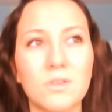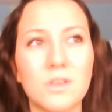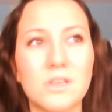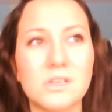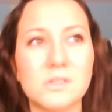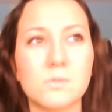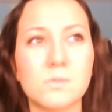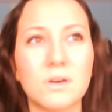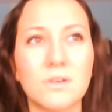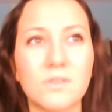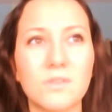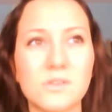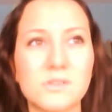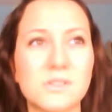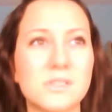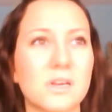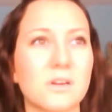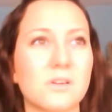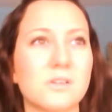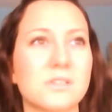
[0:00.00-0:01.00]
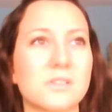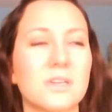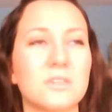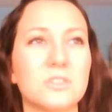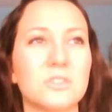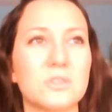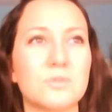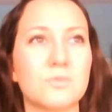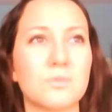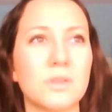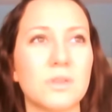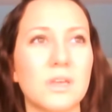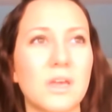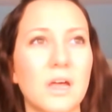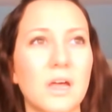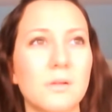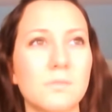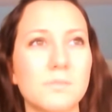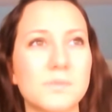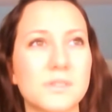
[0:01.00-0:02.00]
he's one of those singers that just really
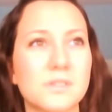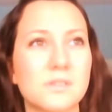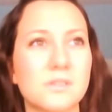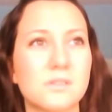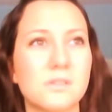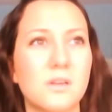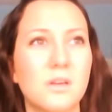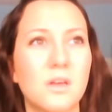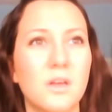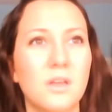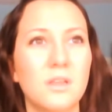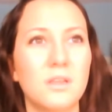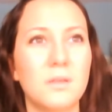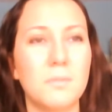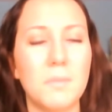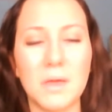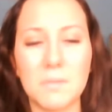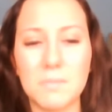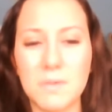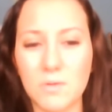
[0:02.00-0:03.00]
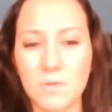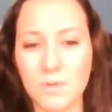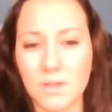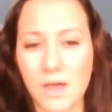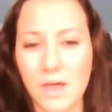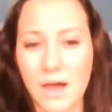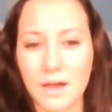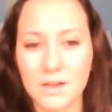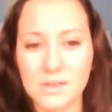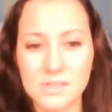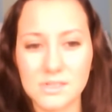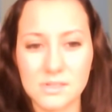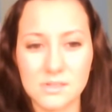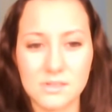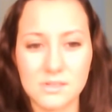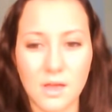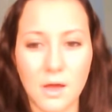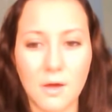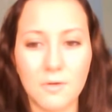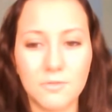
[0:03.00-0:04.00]
helps to make me relax and
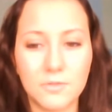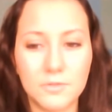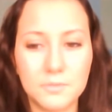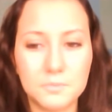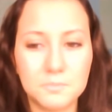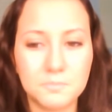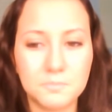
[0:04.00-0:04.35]
stuff.